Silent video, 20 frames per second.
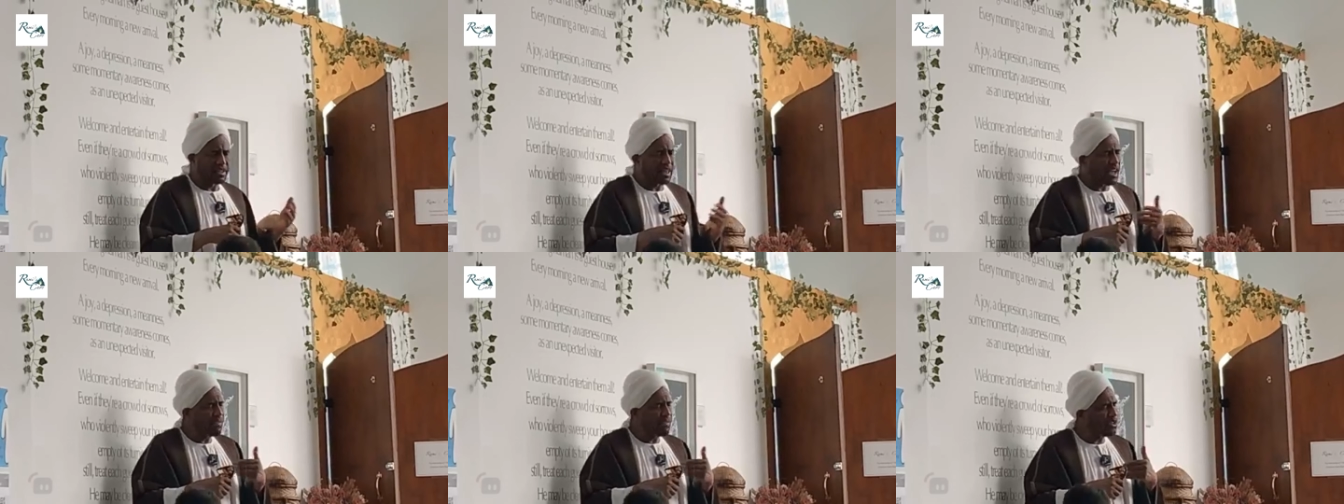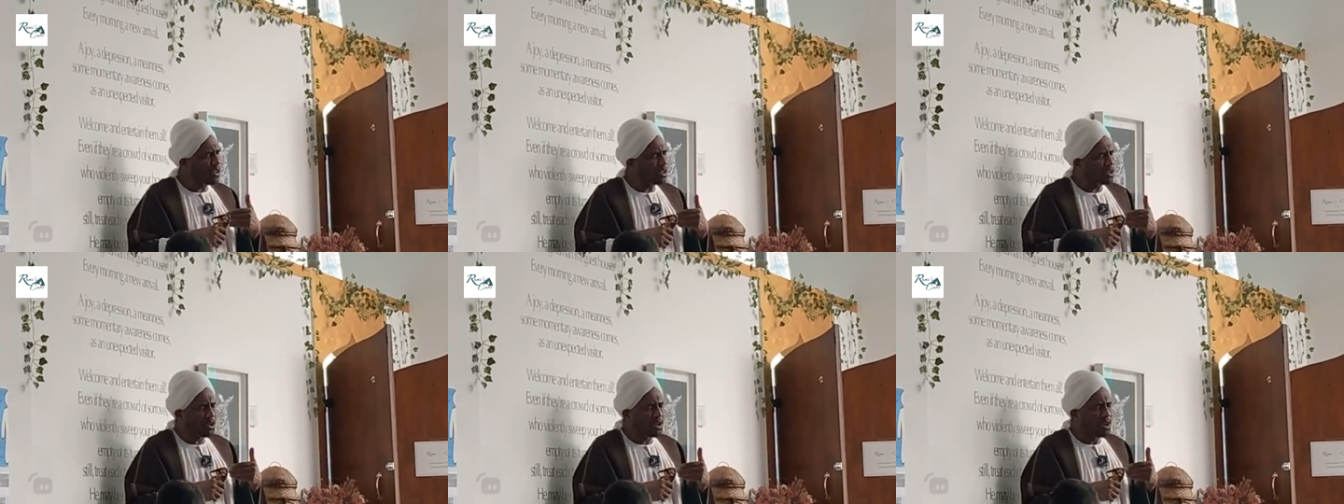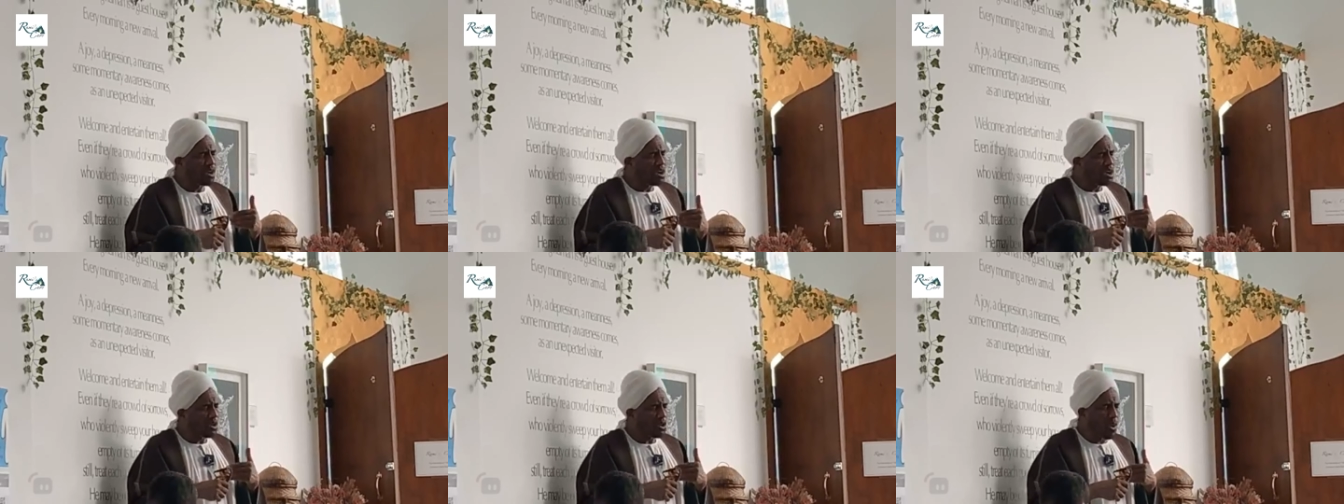They have not
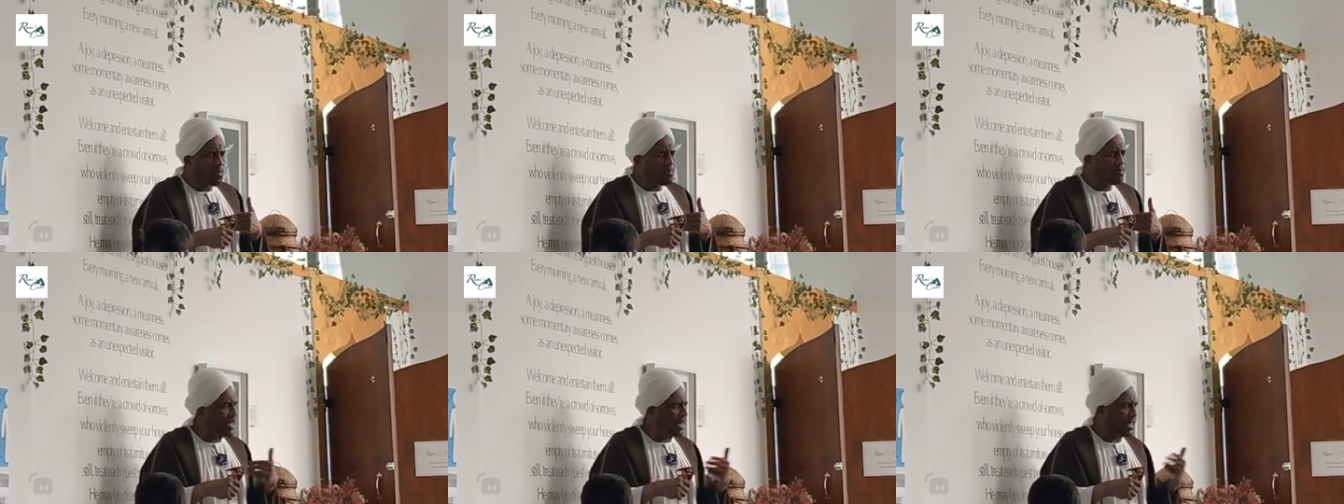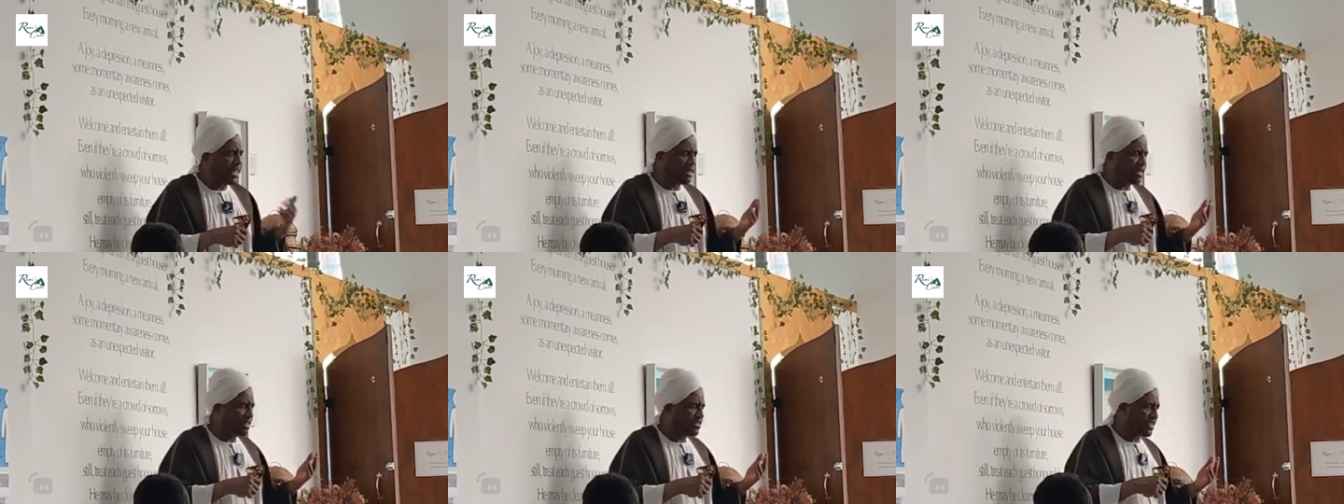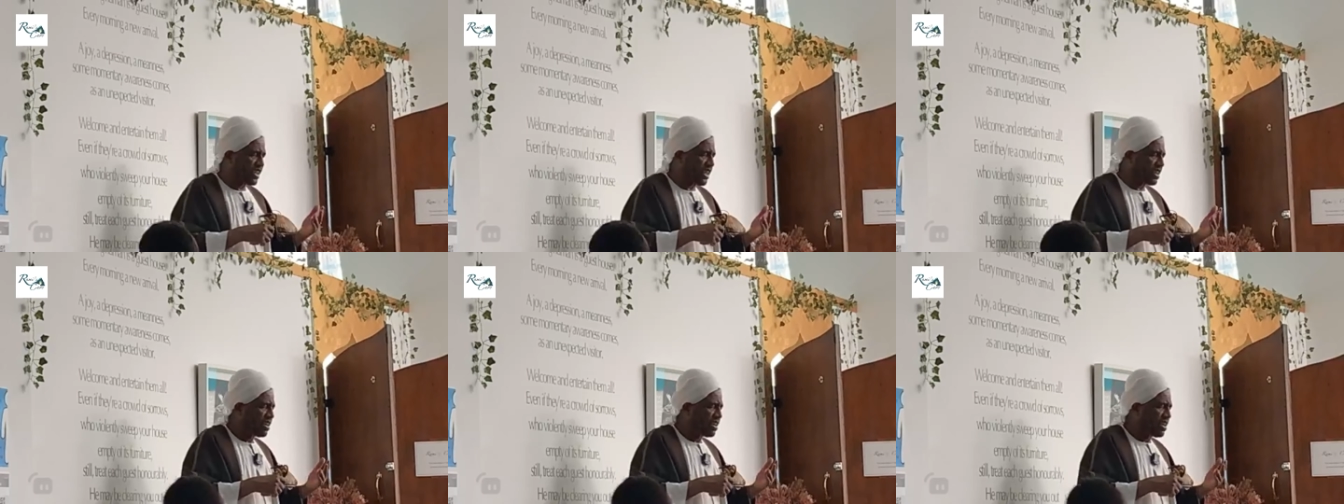committed the
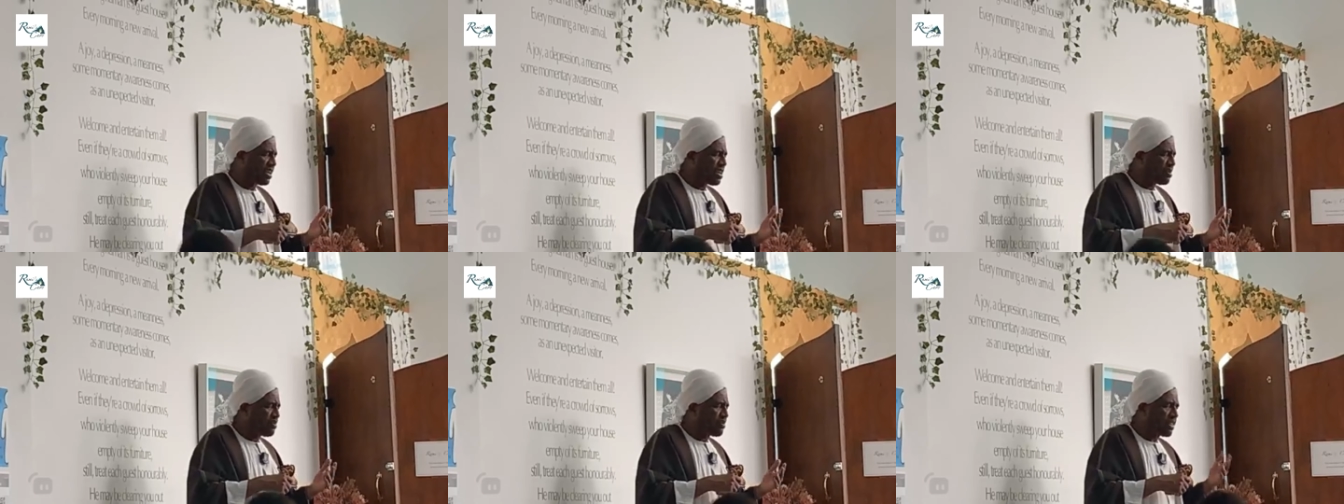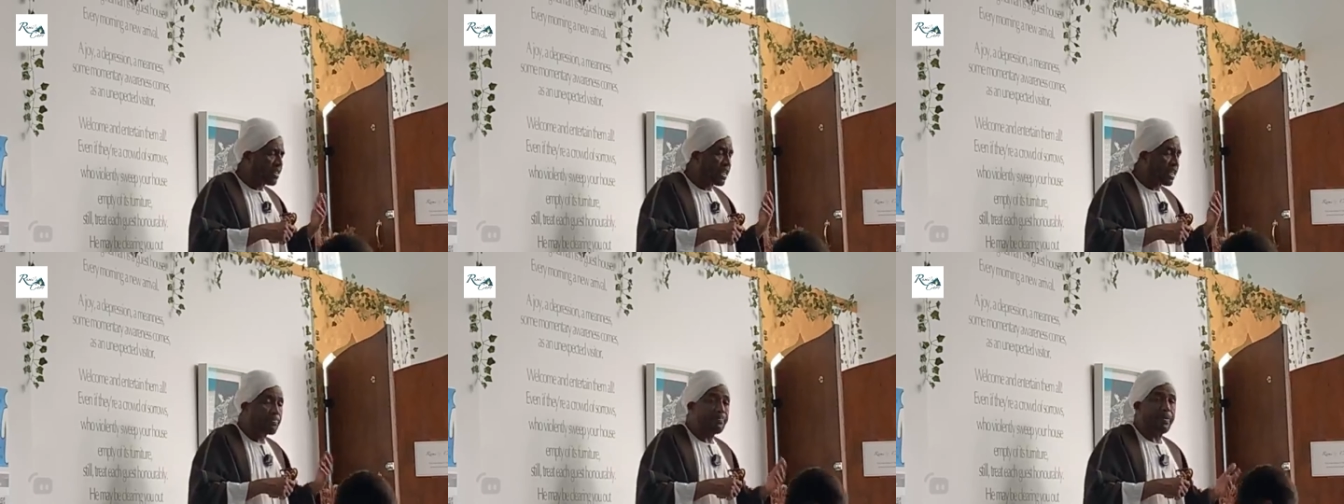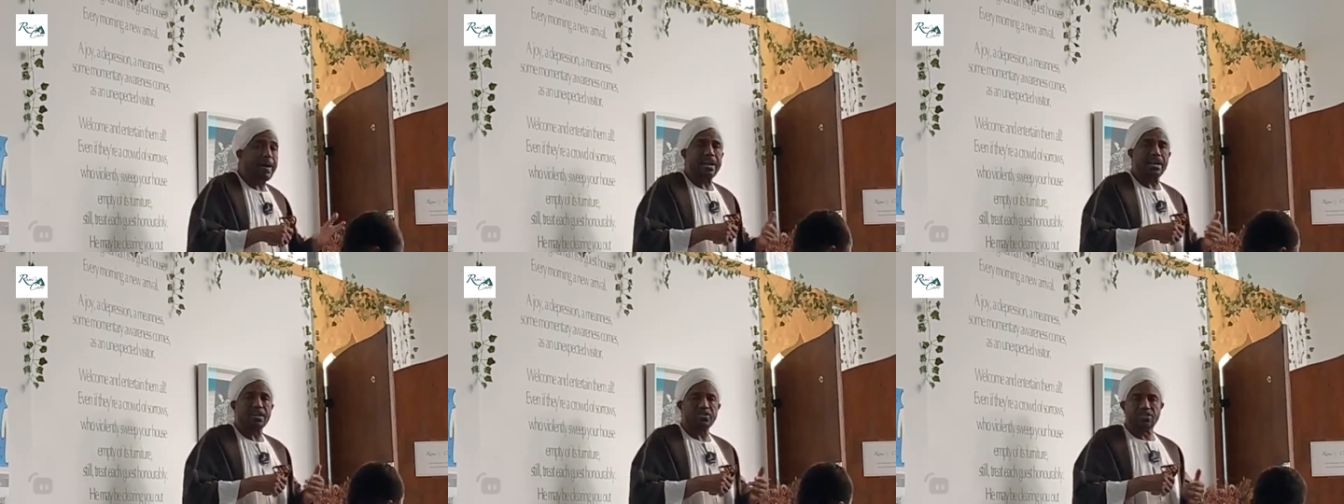sin, but their
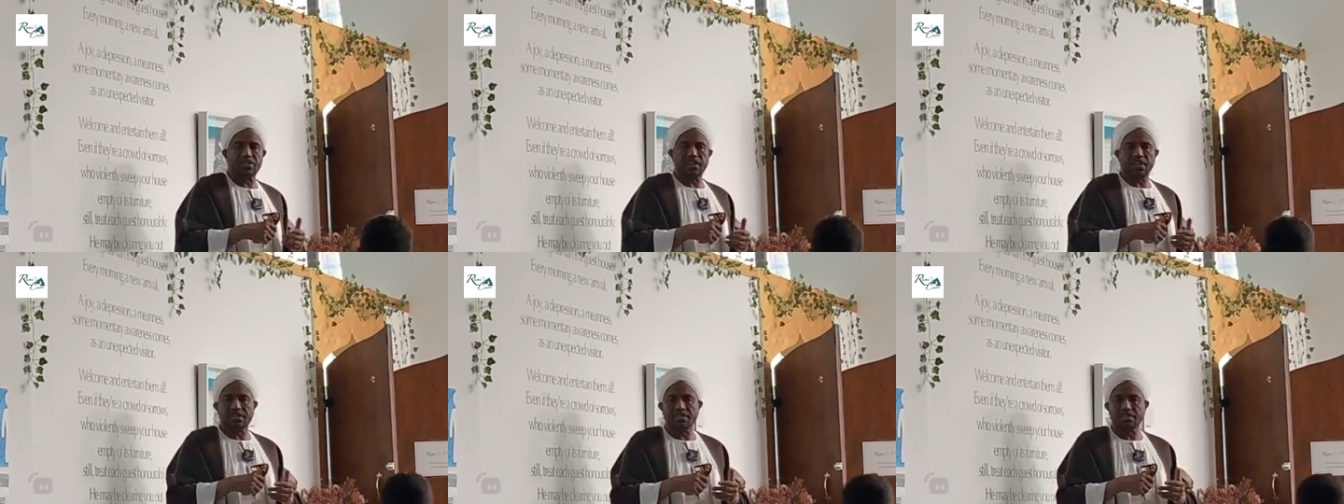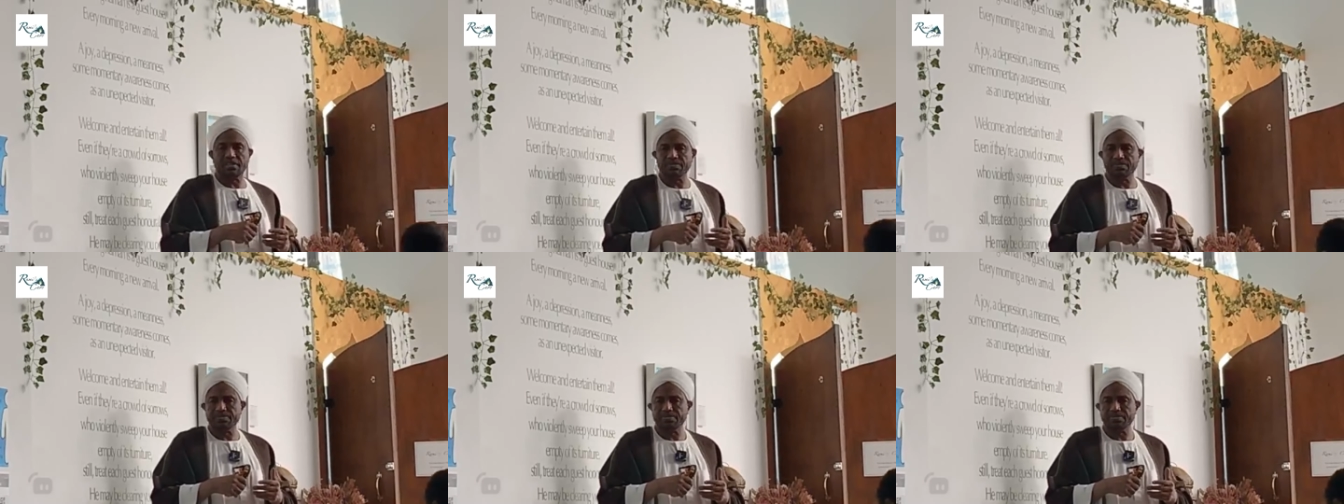parents did.